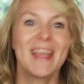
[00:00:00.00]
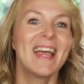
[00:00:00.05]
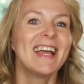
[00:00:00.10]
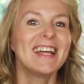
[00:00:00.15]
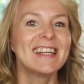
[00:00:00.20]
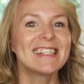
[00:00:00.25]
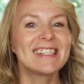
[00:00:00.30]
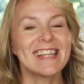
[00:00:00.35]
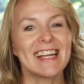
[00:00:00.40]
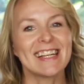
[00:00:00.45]

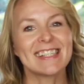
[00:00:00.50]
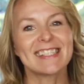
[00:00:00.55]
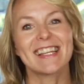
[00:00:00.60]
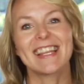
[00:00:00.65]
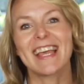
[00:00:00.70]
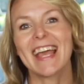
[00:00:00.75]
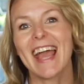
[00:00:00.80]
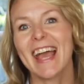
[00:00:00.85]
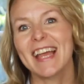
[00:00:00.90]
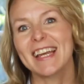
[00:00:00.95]
Stay until
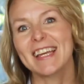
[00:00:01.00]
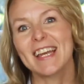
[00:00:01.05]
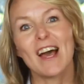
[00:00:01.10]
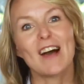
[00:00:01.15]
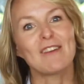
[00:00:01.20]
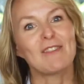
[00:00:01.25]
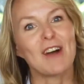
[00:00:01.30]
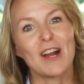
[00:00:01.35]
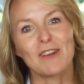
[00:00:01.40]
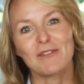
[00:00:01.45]
the end
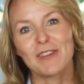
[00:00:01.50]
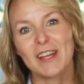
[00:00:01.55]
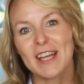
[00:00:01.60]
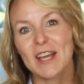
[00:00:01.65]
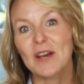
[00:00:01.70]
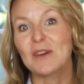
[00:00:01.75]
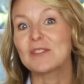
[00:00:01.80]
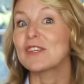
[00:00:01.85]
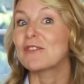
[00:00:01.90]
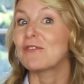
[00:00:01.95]
of our
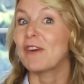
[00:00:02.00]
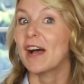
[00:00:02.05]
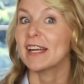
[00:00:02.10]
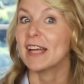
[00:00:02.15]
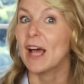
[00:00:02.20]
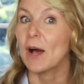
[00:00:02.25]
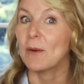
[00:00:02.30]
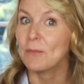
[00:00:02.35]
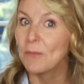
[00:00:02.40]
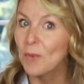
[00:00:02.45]
video to find
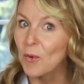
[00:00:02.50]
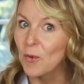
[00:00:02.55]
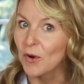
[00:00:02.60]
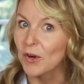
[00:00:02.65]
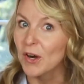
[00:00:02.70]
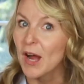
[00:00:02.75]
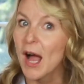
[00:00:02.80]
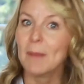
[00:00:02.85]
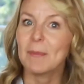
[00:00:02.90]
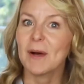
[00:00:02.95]
out
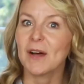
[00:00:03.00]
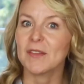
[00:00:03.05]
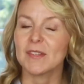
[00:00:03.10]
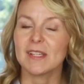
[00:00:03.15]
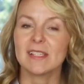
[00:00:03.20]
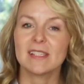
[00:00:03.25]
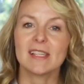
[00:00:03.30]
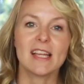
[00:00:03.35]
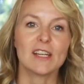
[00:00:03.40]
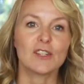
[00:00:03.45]
more about
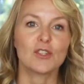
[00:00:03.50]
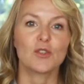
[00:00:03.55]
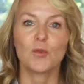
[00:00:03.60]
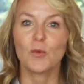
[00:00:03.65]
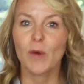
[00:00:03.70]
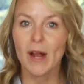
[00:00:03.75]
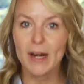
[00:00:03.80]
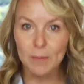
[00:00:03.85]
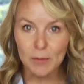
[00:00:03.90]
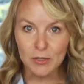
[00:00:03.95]
these
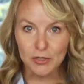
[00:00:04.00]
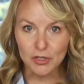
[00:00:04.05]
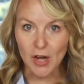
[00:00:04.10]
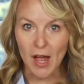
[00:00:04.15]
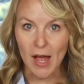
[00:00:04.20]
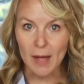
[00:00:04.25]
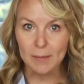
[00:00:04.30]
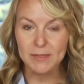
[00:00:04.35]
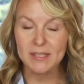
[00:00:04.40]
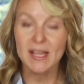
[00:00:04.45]
incredible
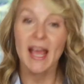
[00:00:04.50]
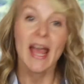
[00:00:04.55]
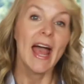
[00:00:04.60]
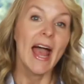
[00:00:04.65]
shops,